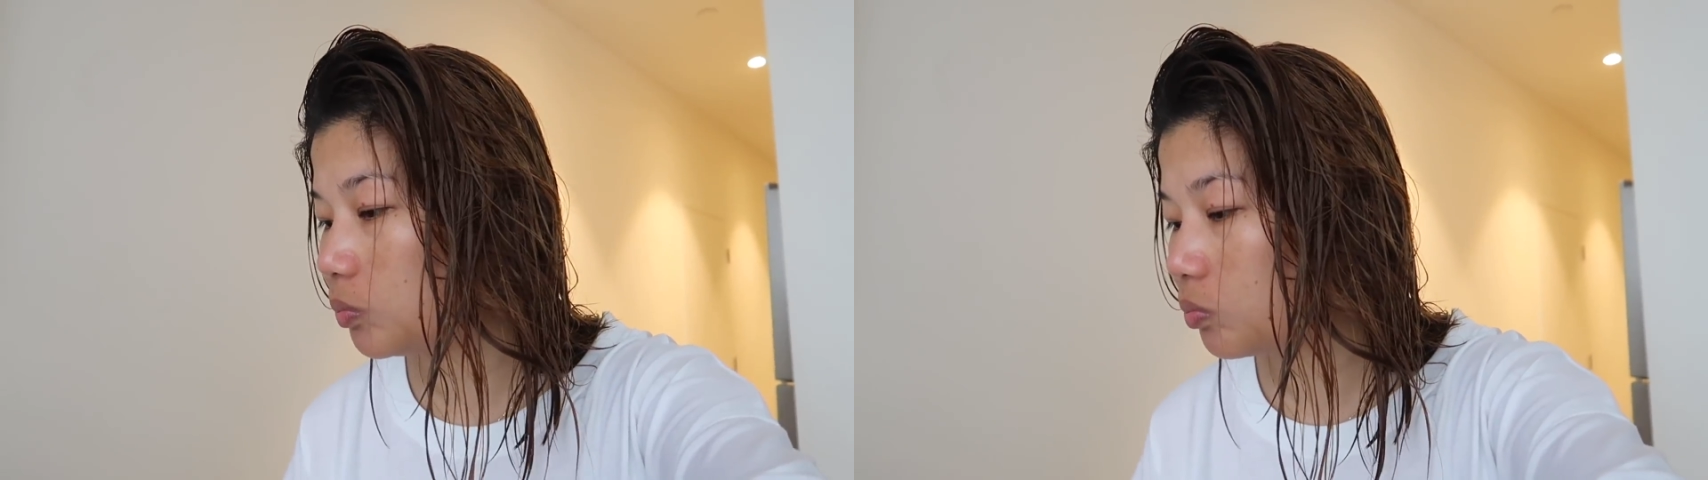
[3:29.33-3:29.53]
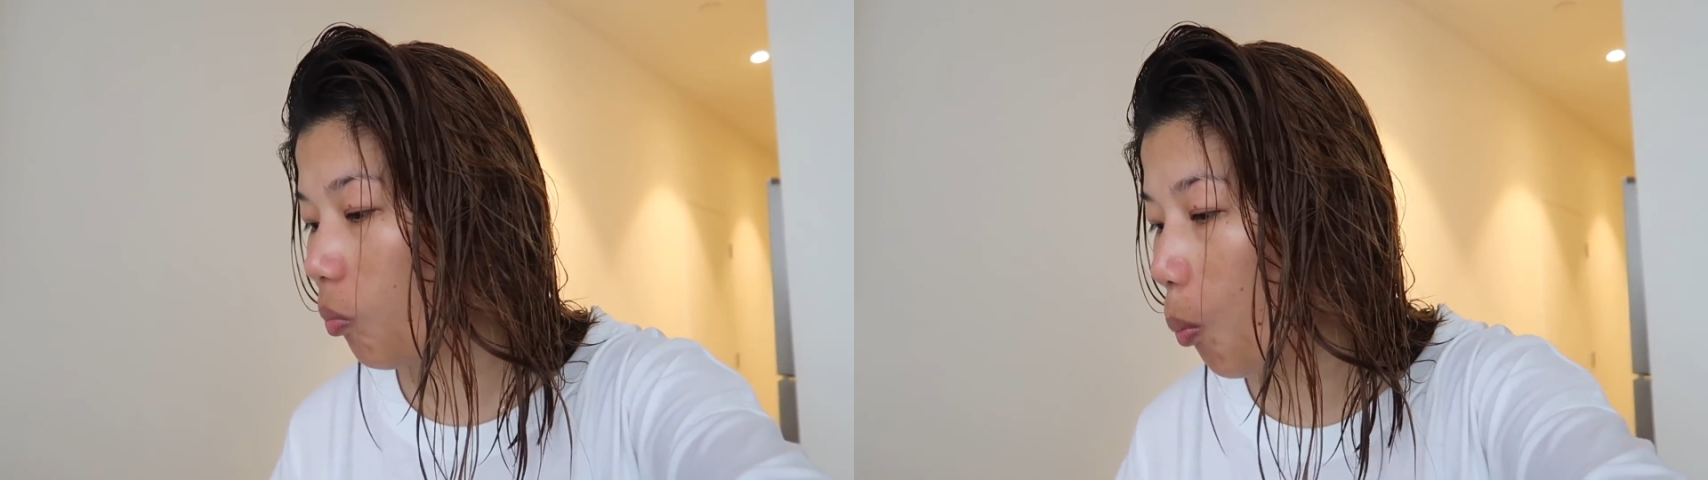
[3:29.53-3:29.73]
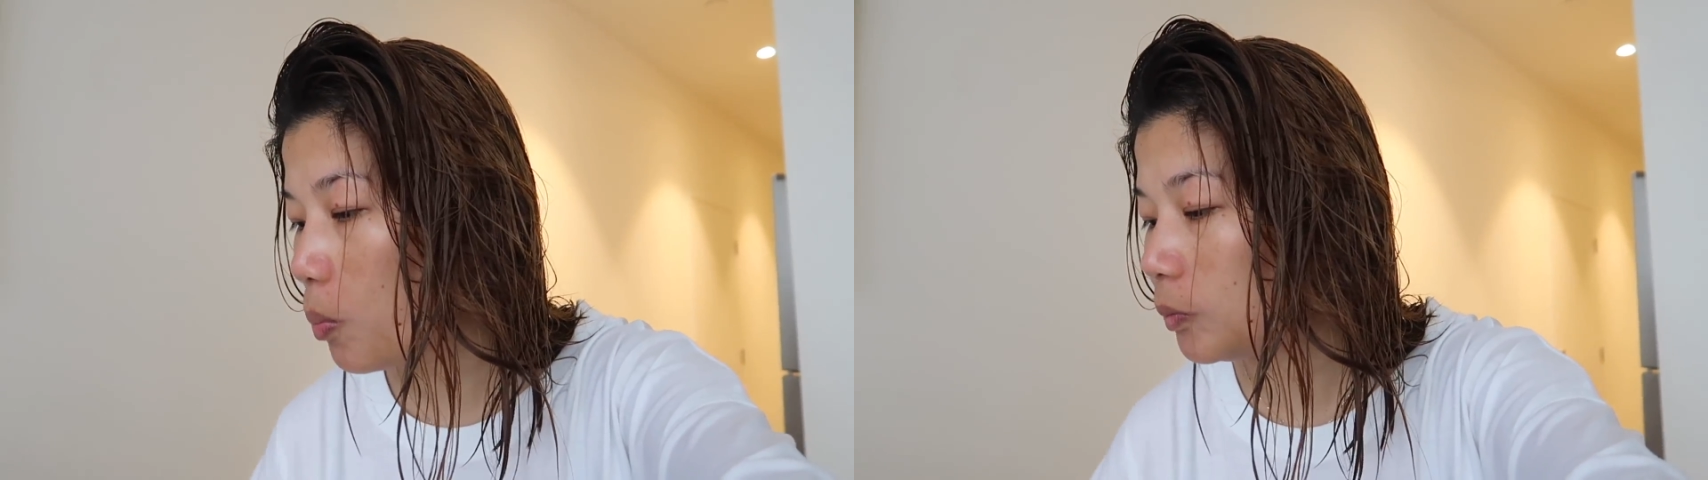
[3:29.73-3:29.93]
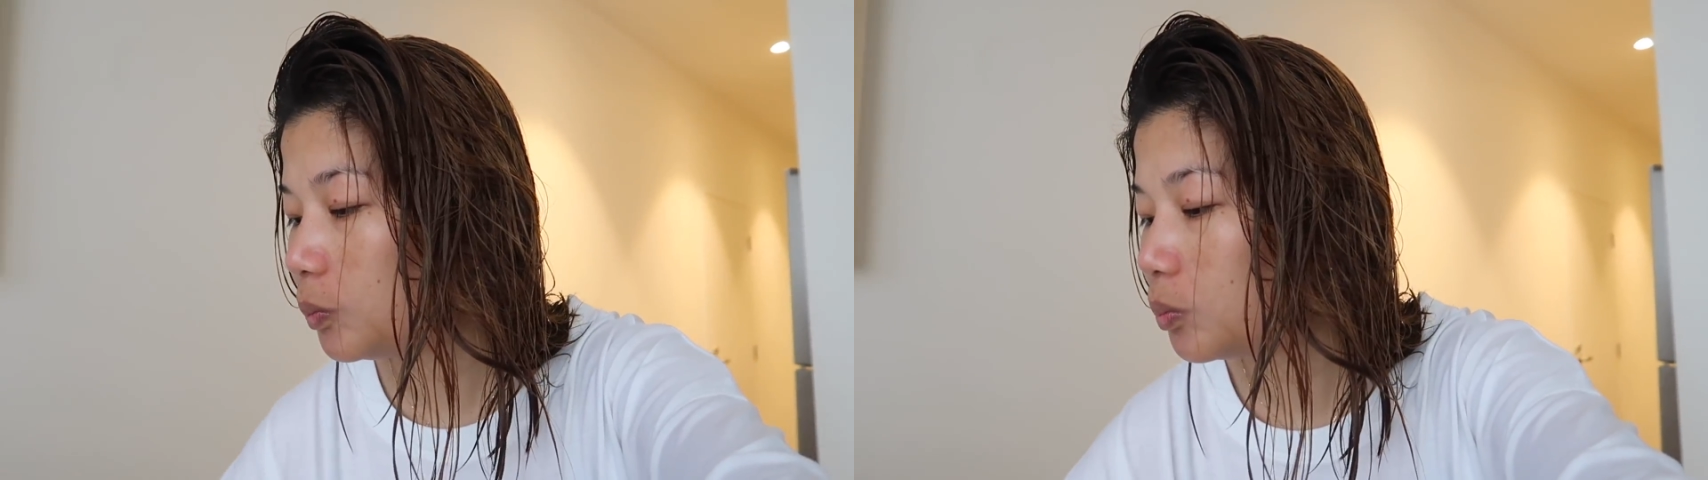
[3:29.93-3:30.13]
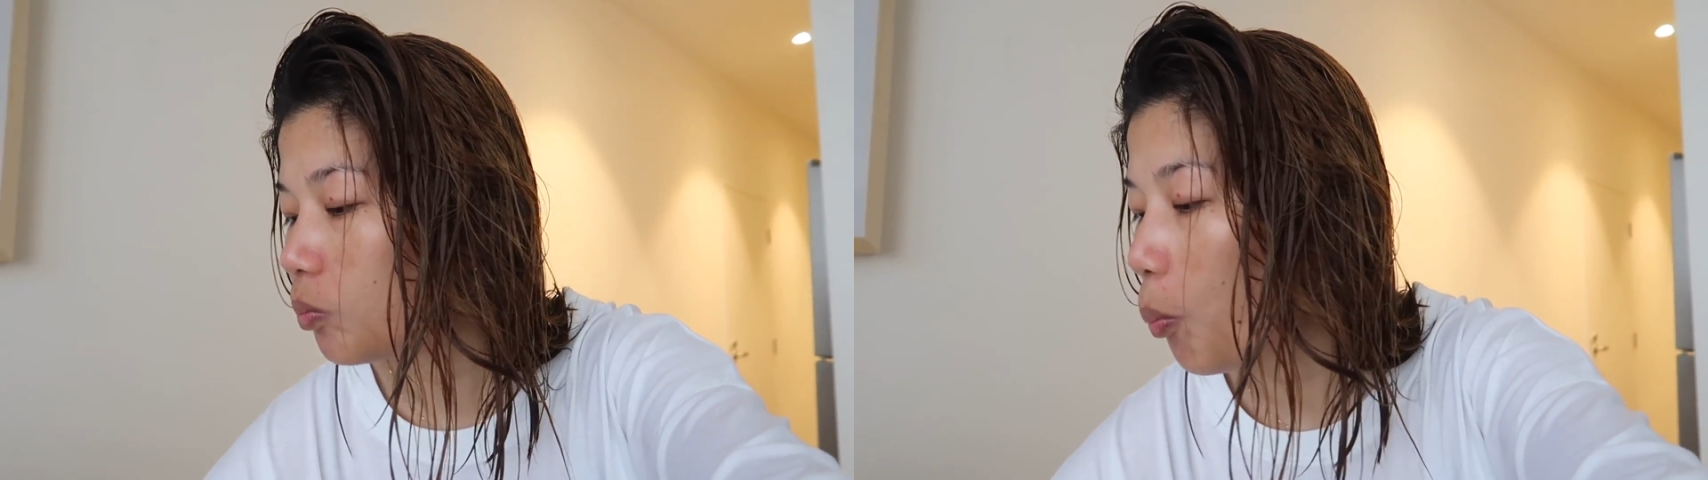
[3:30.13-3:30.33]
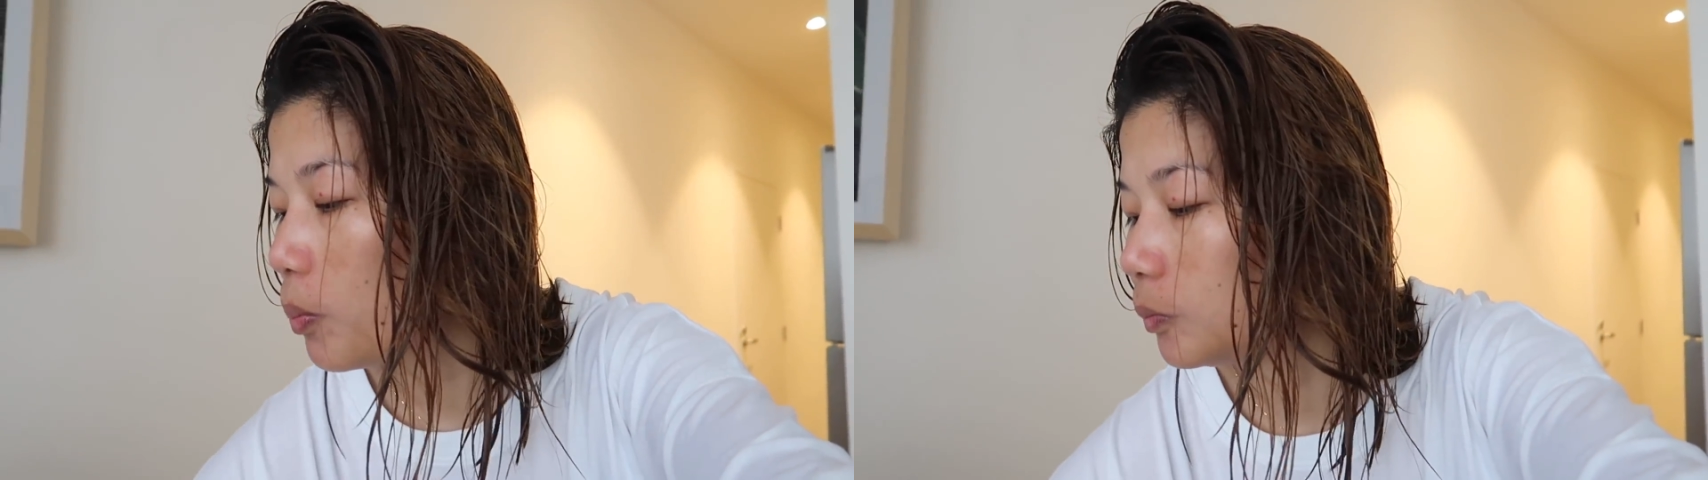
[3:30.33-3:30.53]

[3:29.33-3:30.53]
the chewy one.